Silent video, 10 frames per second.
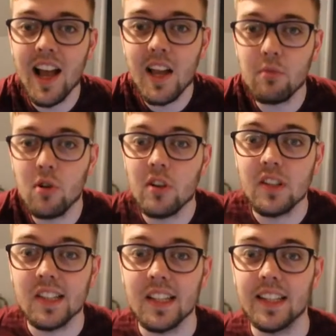
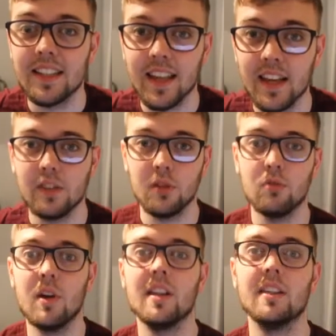Ibrox, they get the
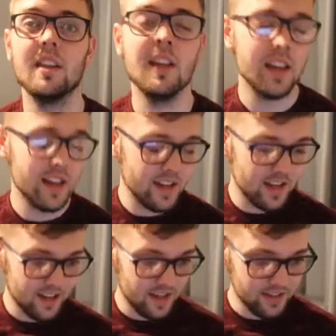win
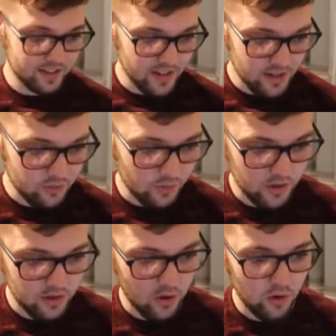in this
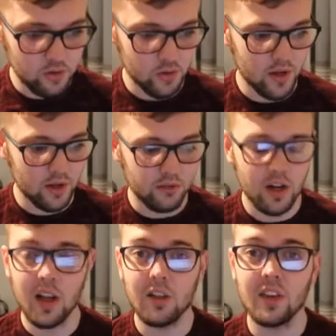one. Also on
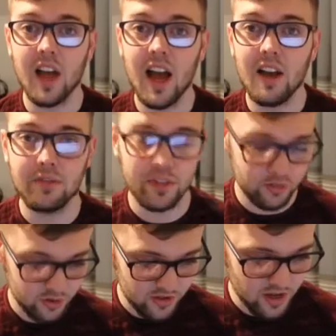Edouard
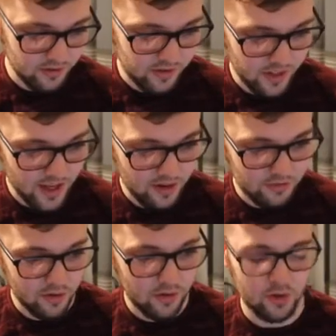just after the half
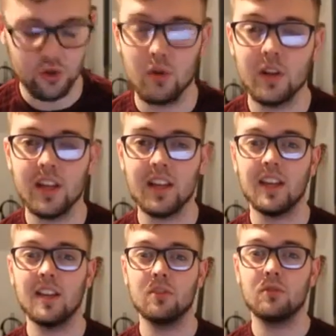hour, and Johnny
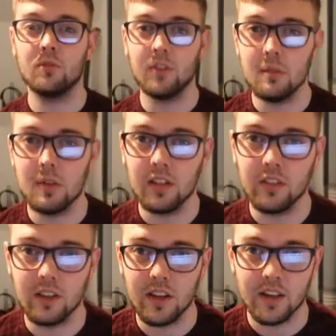Hayes 3 minutes
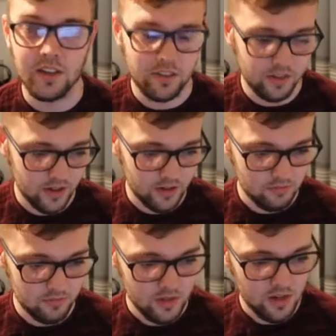into added time